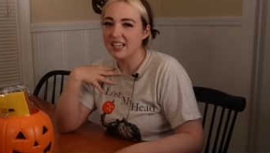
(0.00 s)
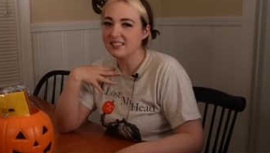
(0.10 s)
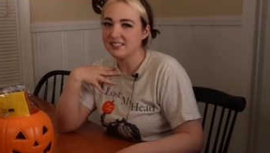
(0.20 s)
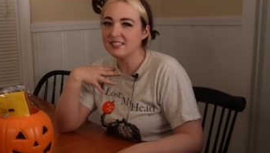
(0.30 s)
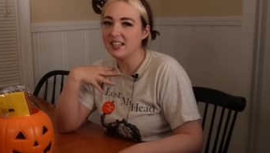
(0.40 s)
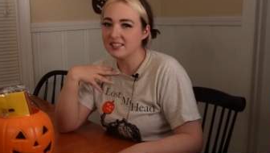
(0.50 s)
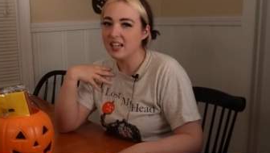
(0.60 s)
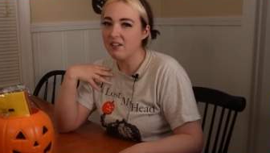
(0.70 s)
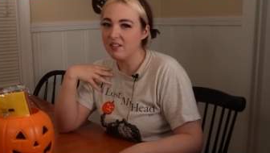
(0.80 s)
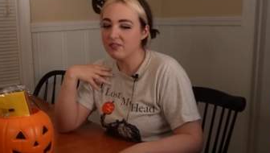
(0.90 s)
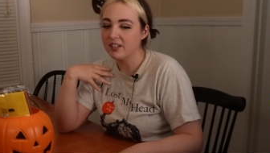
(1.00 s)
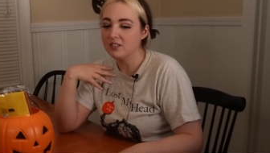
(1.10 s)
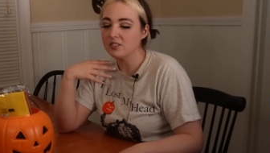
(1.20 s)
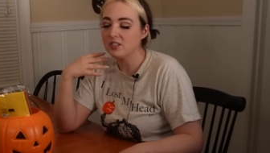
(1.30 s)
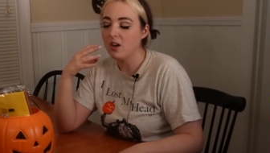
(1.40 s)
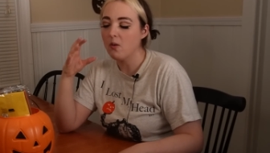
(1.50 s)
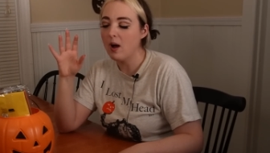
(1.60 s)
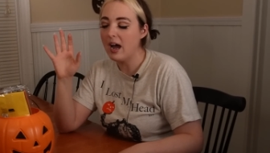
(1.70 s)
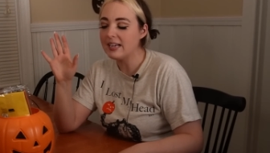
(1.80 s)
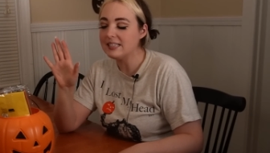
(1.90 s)
That that's how I feel. So
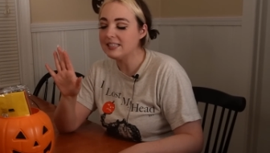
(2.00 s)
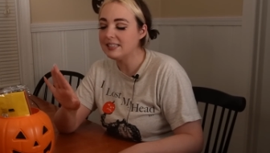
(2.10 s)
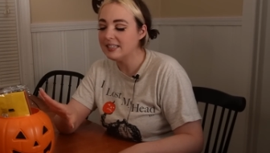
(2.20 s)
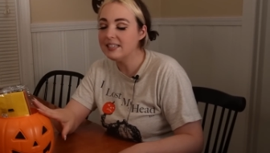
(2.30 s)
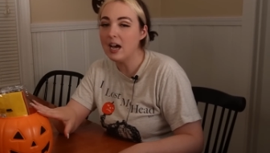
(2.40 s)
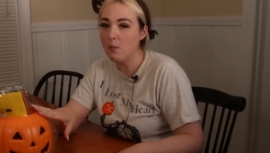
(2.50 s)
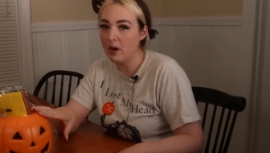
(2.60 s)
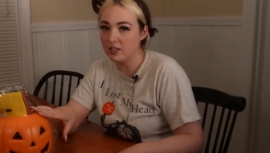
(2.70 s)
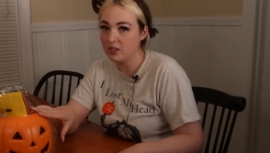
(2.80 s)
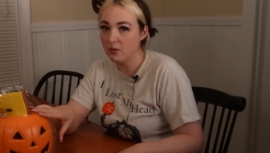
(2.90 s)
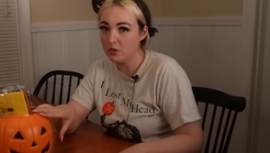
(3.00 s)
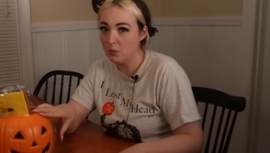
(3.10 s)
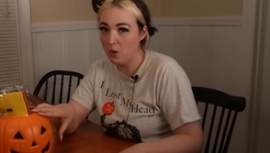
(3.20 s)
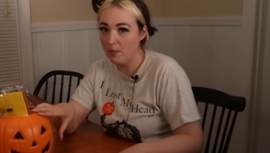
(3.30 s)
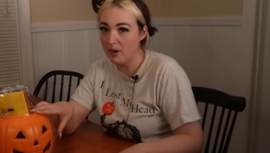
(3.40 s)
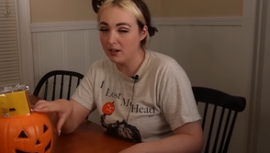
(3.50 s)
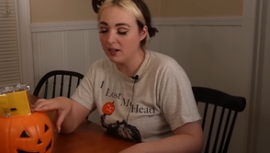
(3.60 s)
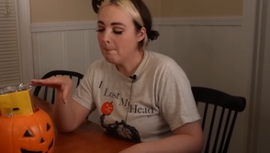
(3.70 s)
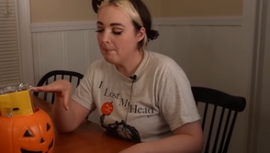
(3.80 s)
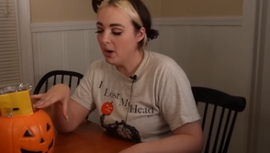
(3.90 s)
I did not want to go into
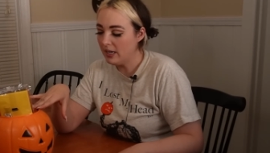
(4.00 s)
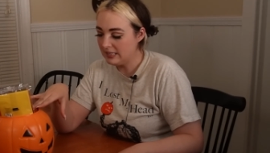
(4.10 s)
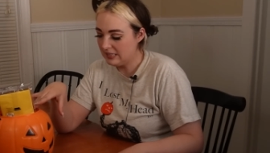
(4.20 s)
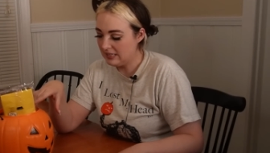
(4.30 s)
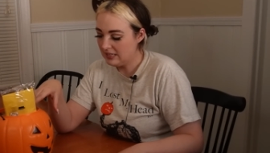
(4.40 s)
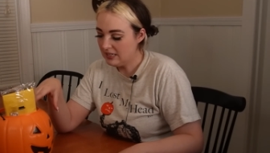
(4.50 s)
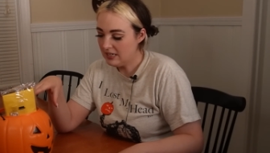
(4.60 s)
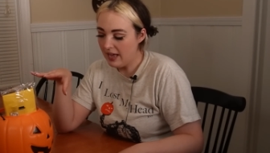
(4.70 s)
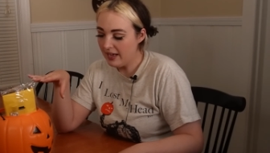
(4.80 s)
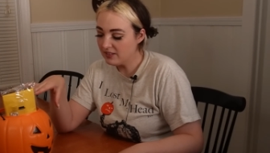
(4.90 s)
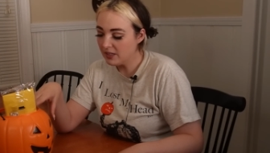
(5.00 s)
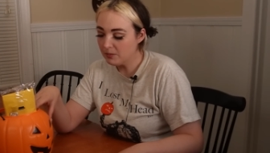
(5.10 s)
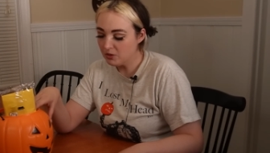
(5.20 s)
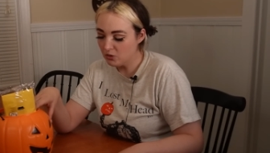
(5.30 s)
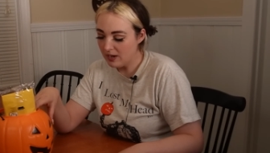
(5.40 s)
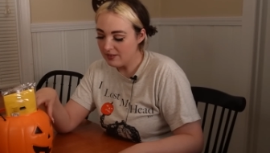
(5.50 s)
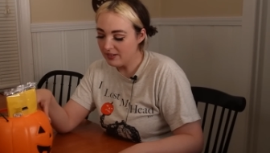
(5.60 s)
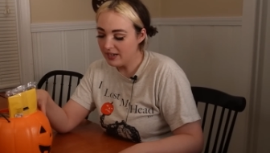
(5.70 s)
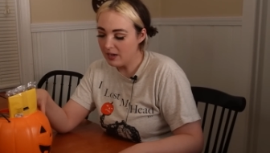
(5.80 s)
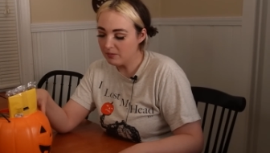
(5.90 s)
Walmart, but as I was
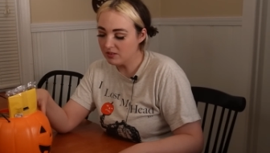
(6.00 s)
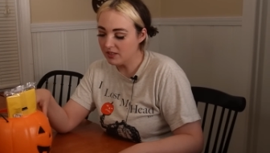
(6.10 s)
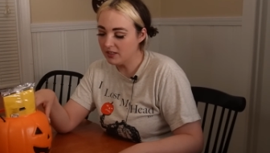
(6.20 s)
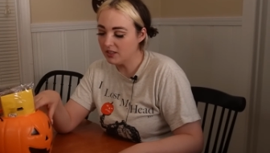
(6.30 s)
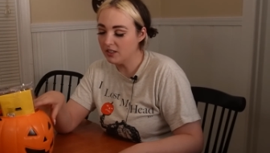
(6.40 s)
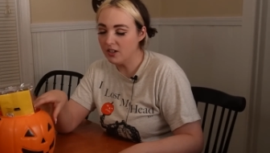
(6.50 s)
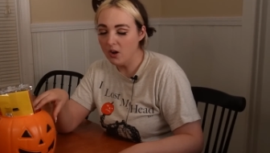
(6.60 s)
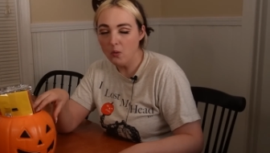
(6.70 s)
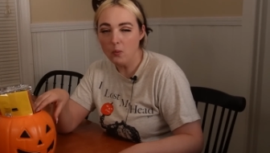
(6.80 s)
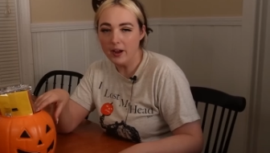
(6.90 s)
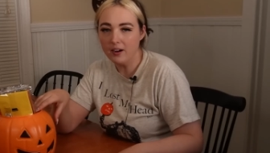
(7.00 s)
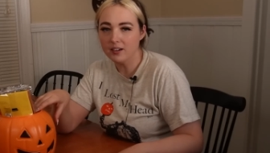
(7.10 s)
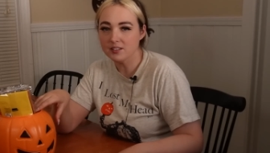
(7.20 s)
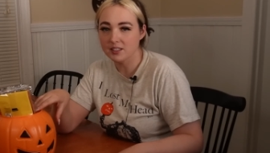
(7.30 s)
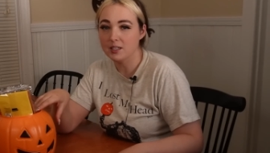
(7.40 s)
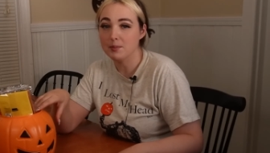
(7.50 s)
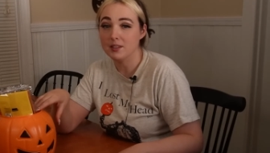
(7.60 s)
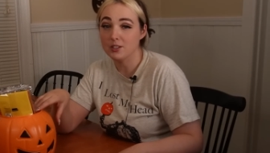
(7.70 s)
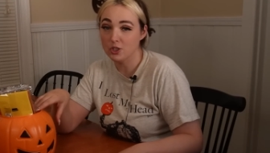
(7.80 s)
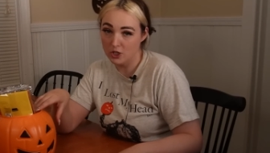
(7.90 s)
driving, I was like, you know where is gonna be
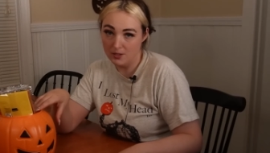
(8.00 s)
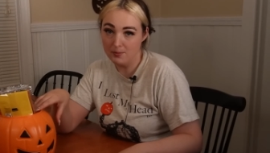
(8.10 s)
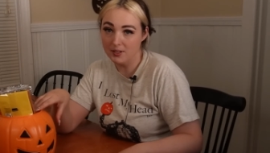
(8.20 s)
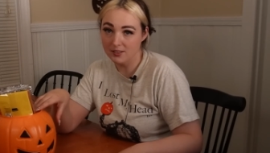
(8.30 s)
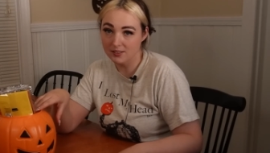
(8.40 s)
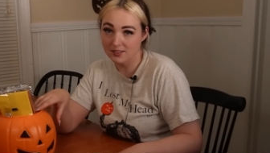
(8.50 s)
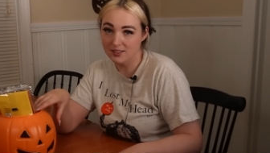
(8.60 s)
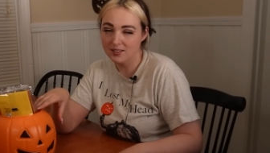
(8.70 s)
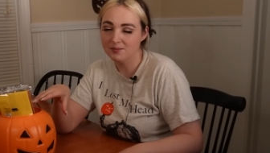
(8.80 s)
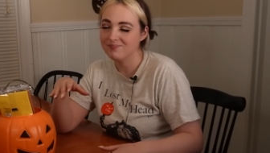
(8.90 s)
the cheapest?